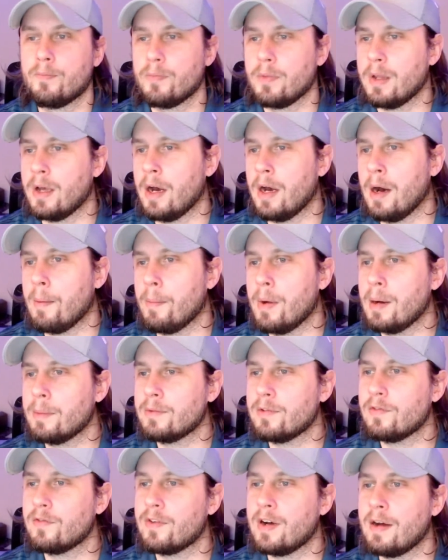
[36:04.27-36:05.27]
up
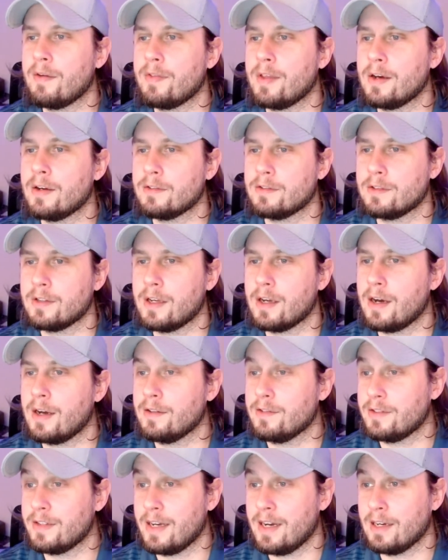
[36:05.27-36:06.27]
to 5,000
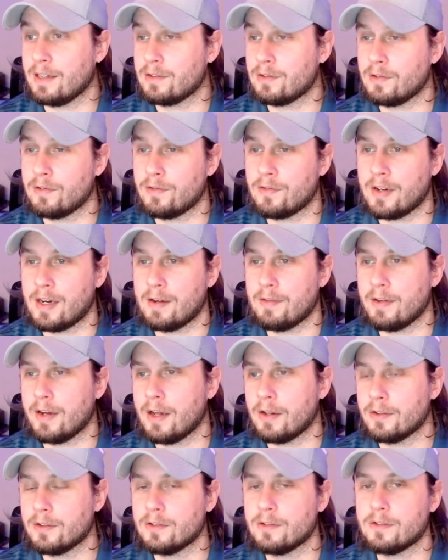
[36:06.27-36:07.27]
contacts for
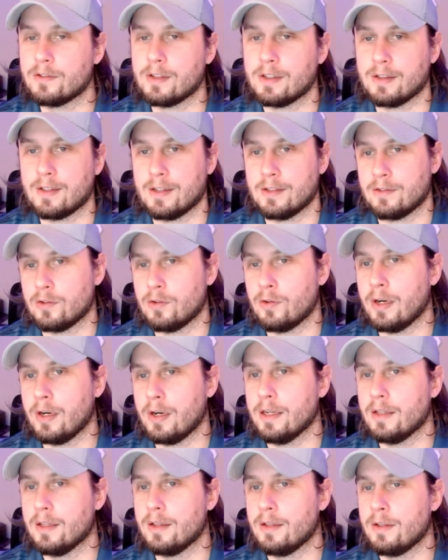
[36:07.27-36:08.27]
$5. Like that's
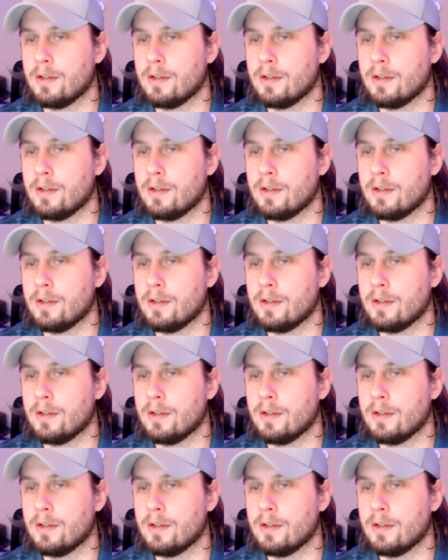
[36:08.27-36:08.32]
great.